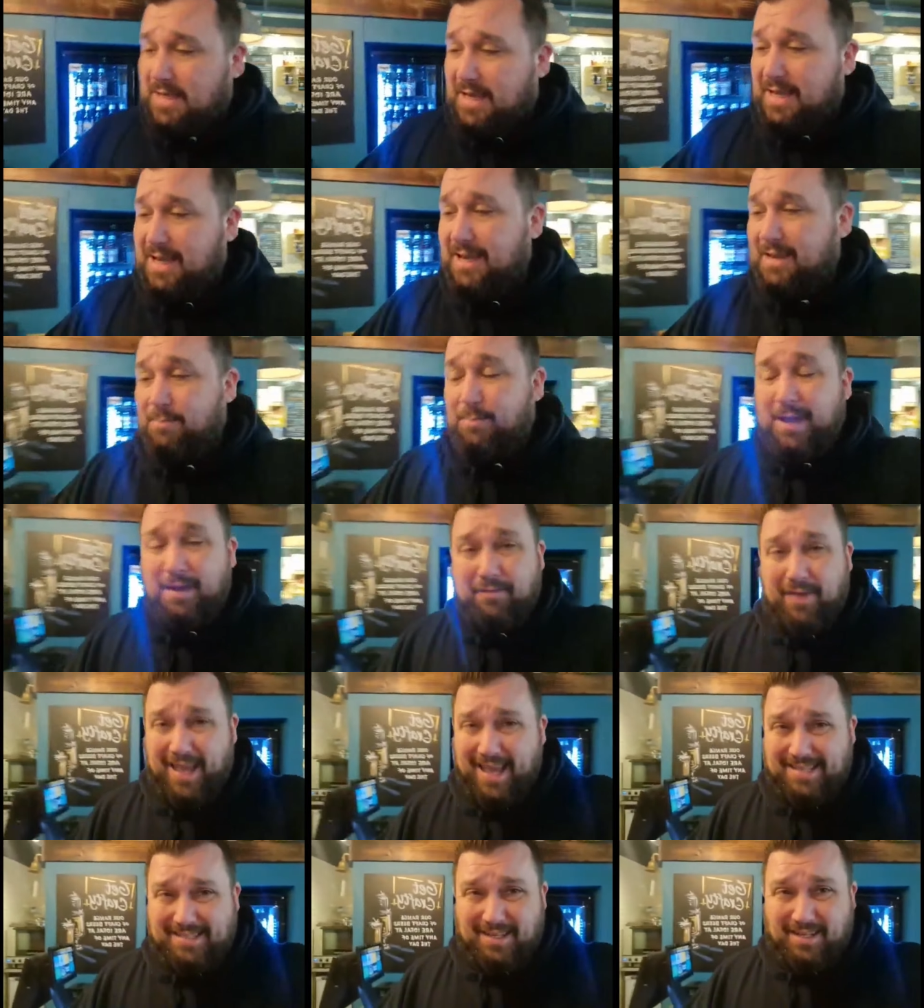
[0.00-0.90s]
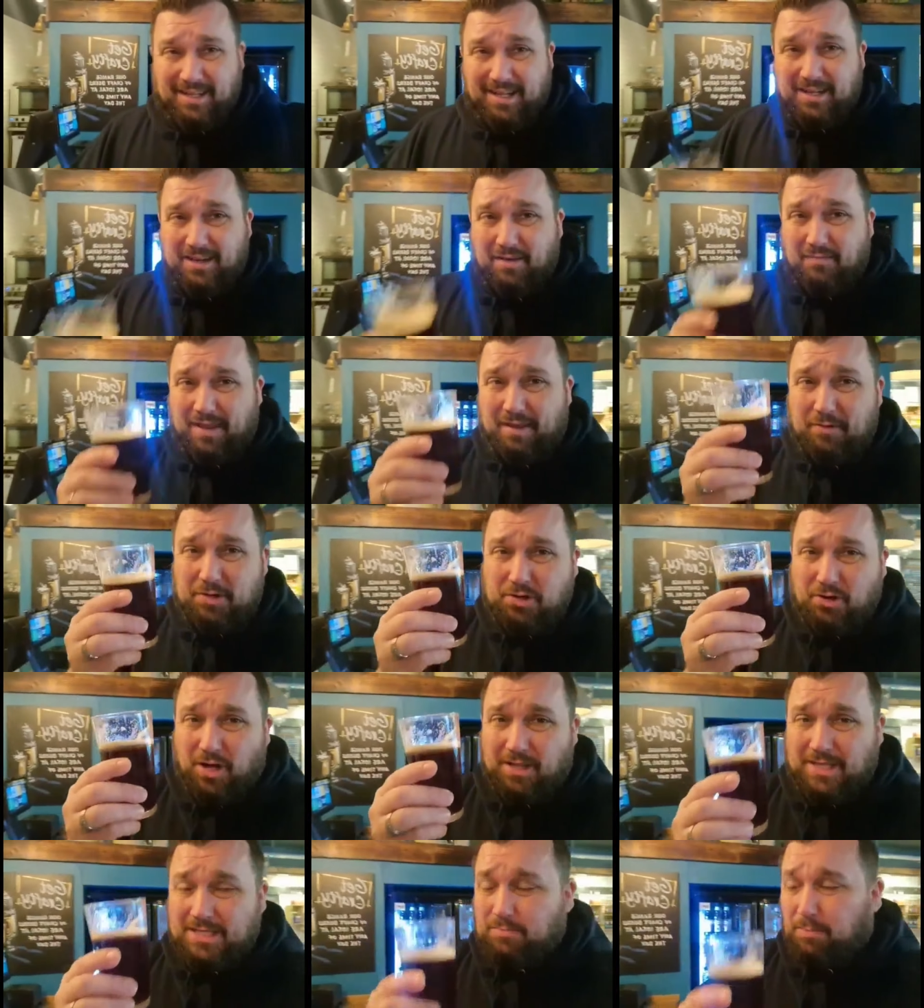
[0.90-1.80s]
tea. But if it isn't and you've never
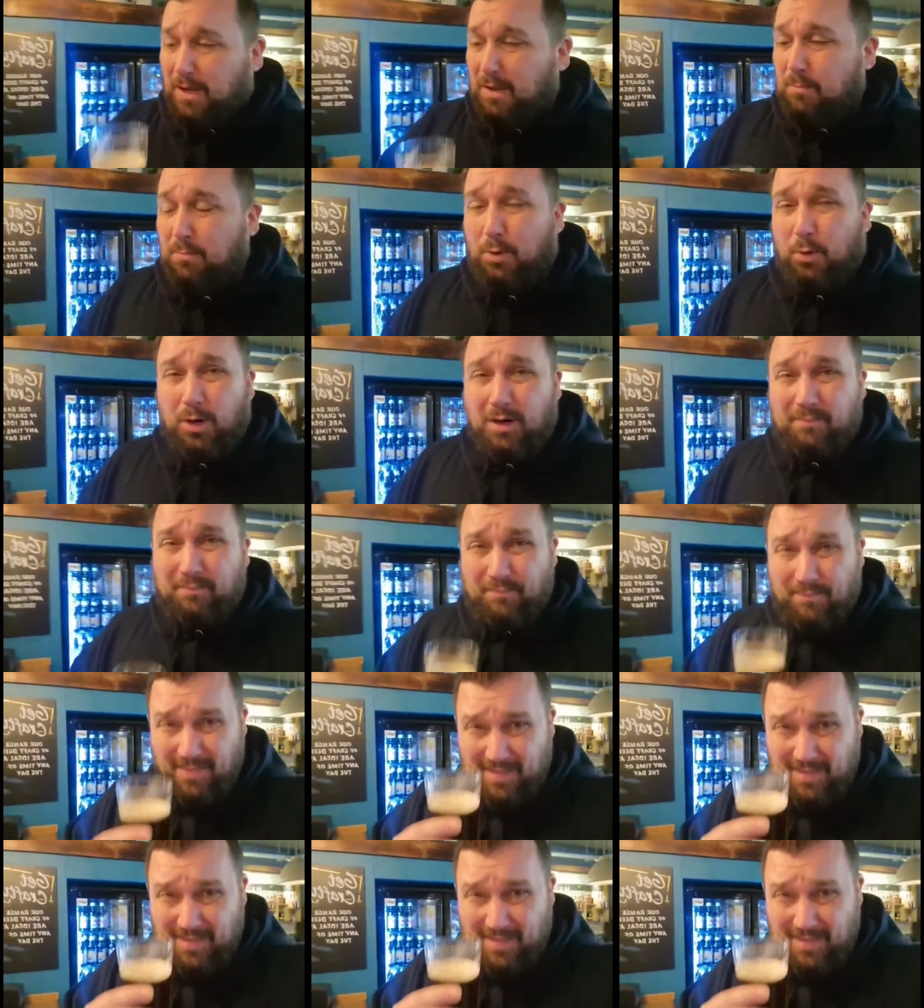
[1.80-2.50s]
tried this plum porter,